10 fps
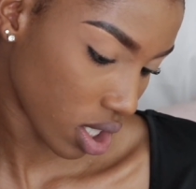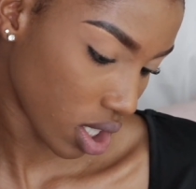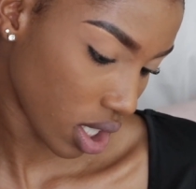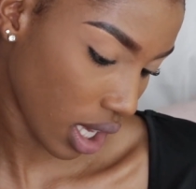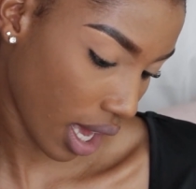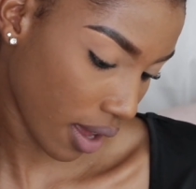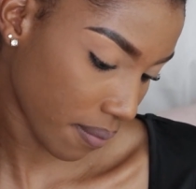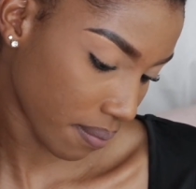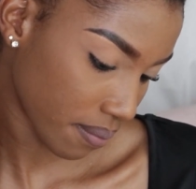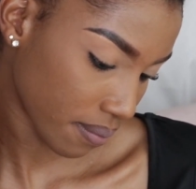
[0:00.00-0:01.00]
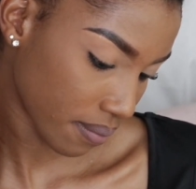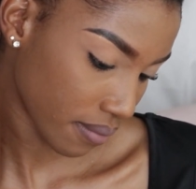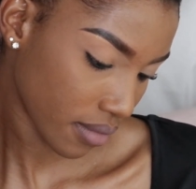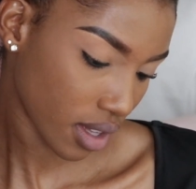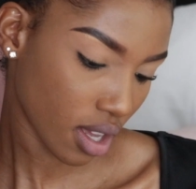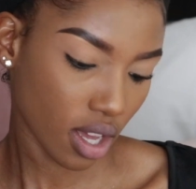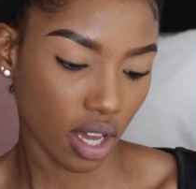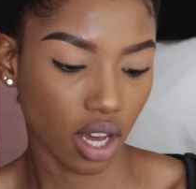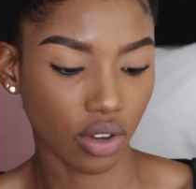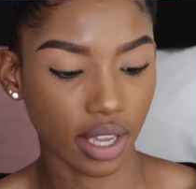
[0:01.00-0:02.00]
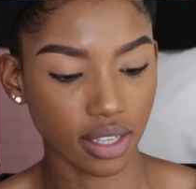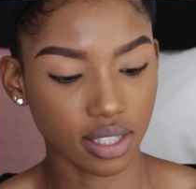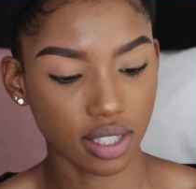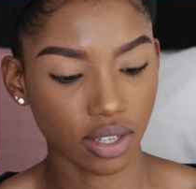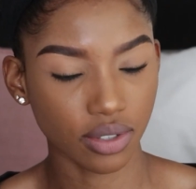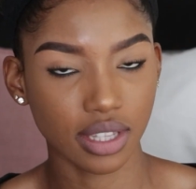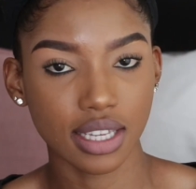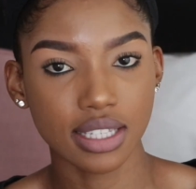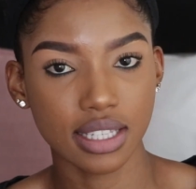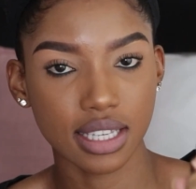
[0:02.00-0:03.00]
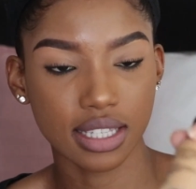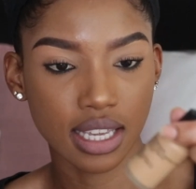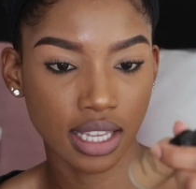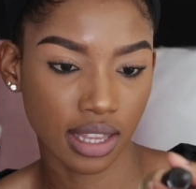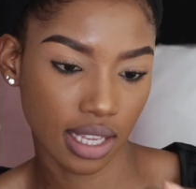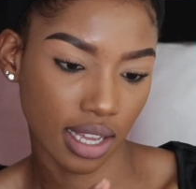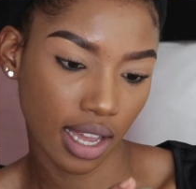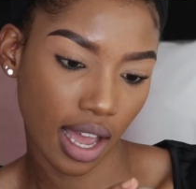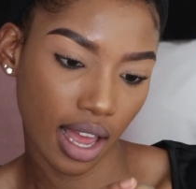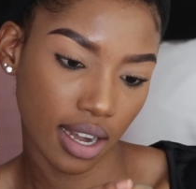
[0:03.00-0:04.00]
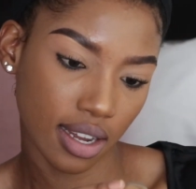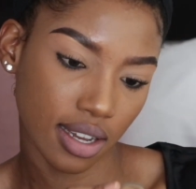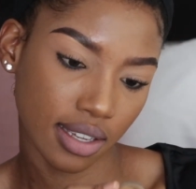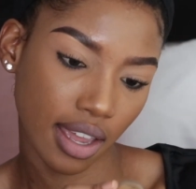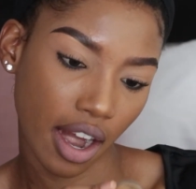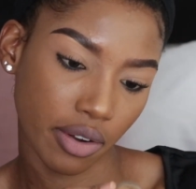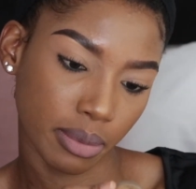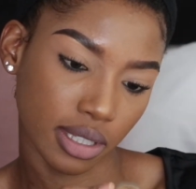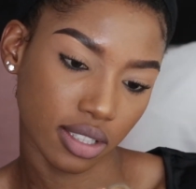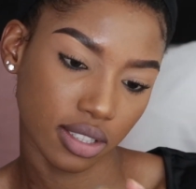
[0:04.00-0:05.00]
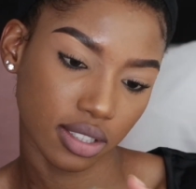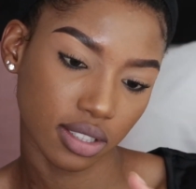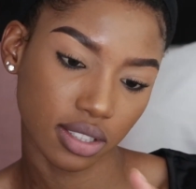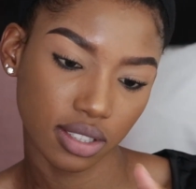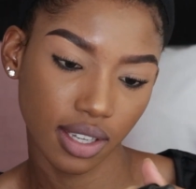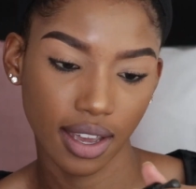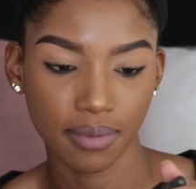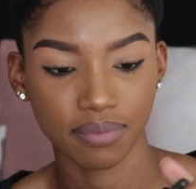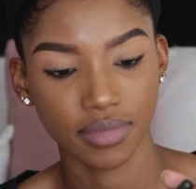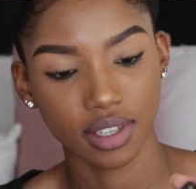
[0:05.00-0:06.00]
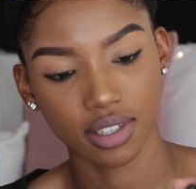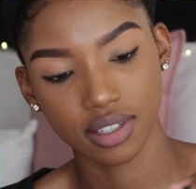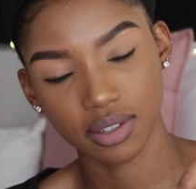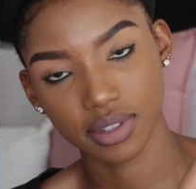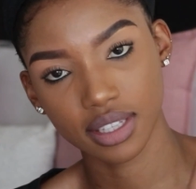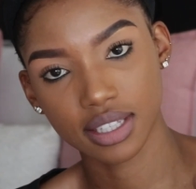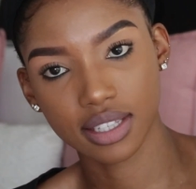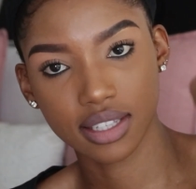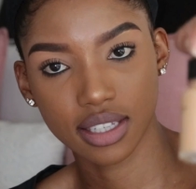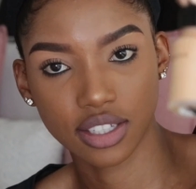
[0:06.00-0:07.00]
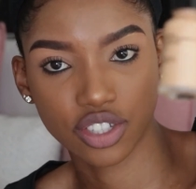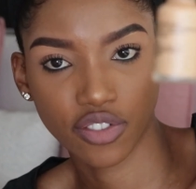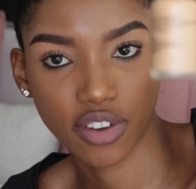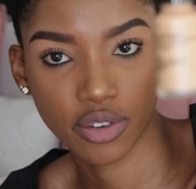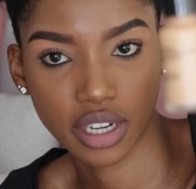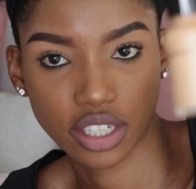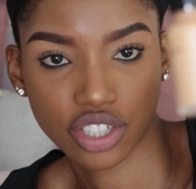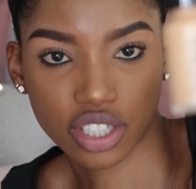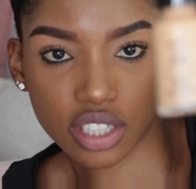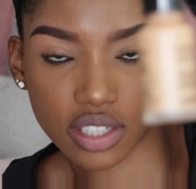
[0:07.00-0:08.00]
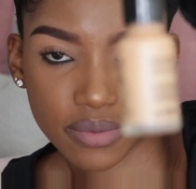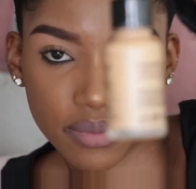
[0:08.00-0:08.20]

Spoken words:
Yeah, okay, so this is in the color Caramel. Yeah, so this is your foundation,